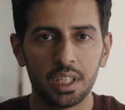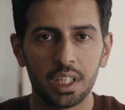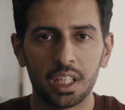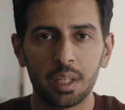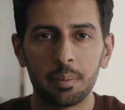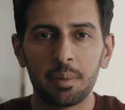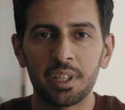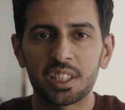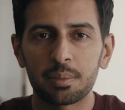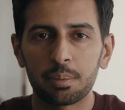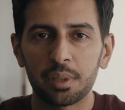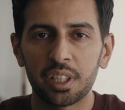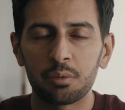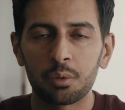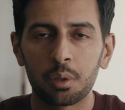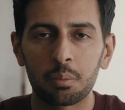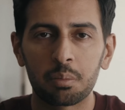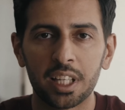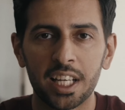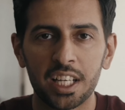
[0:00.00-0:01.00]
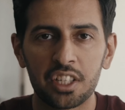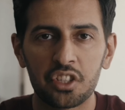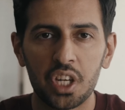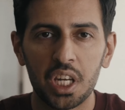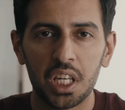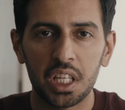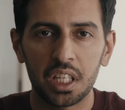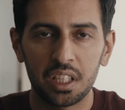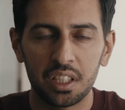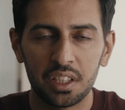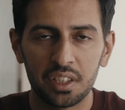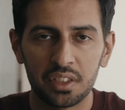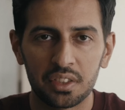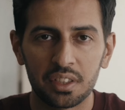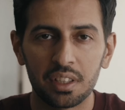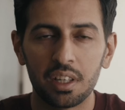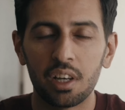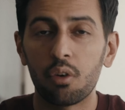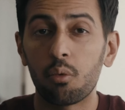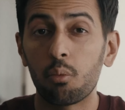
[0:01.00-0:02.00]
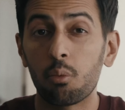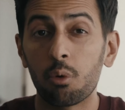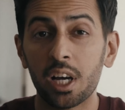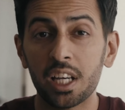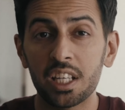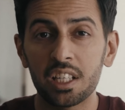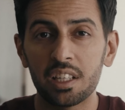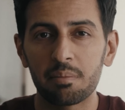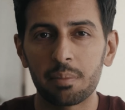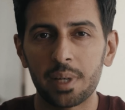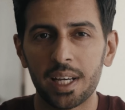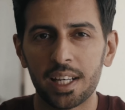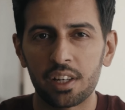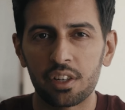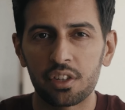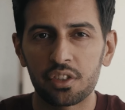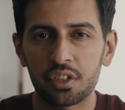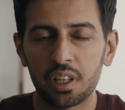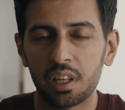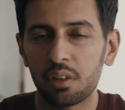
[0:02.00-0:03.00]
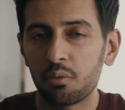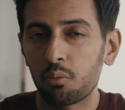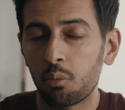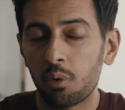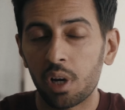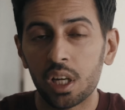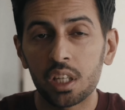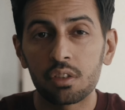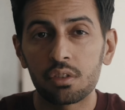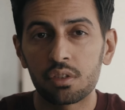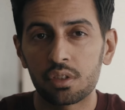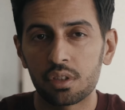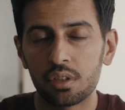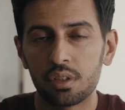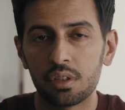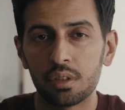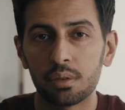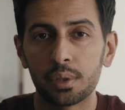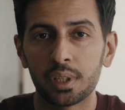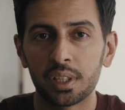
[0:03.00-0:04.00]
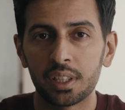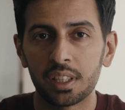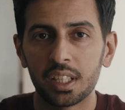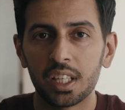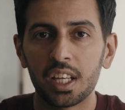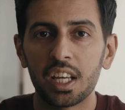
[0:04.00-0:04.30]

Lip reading: Let me explain what black shading is, why it matters, and when you should do it.